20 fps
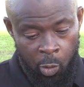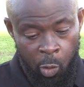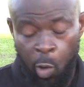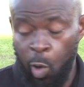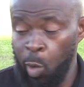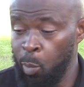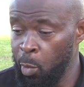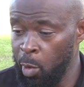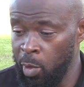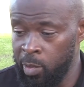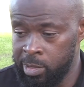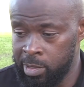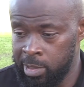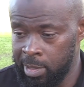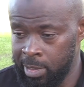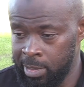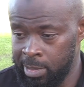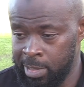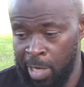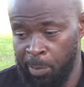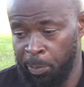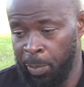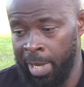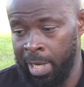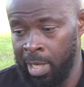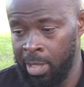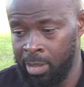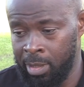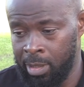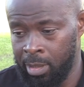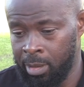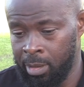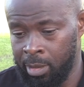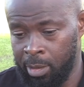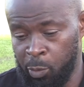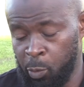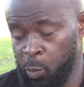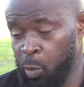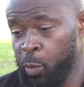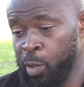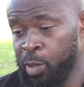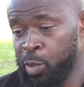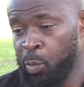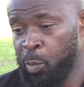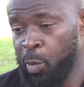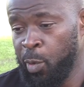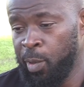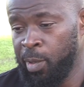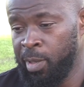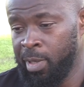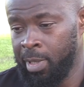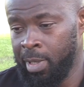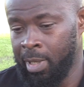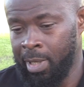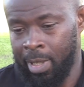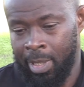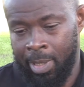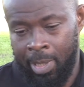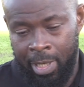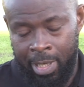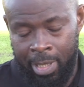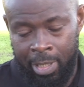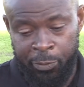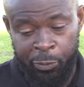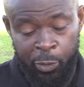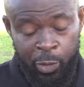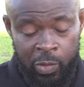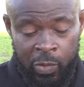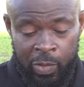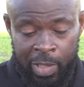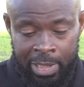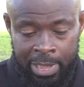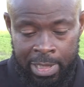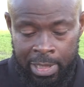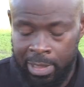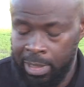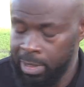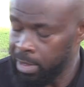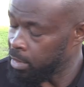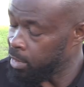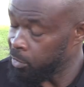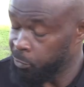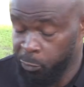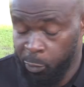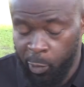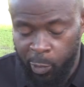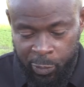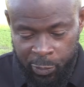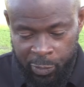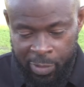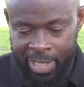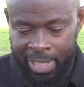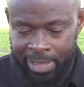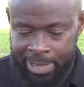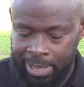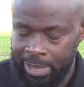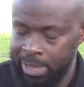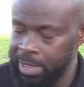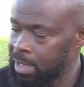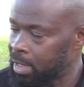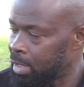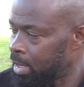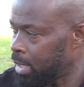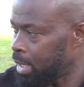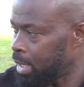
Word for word: all balls they play, we win the ball. Unfortunately, unfortunately